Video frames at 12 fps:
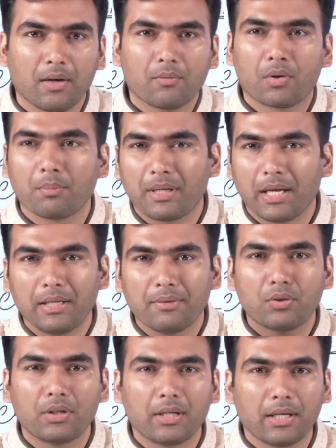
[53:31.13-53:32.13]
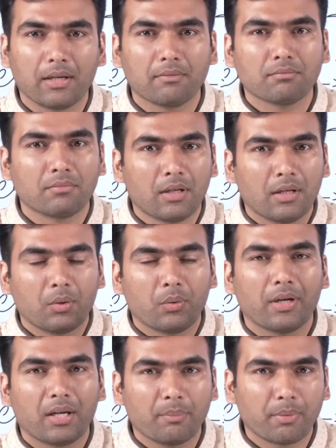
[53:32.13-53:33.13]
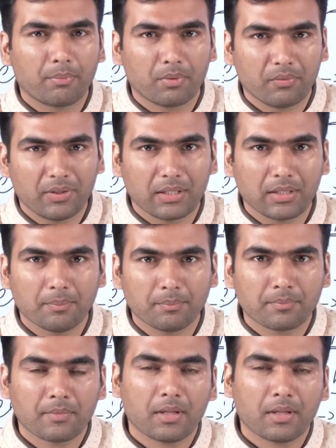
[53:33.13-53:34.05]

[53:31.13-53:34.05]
From California, 20 people will come.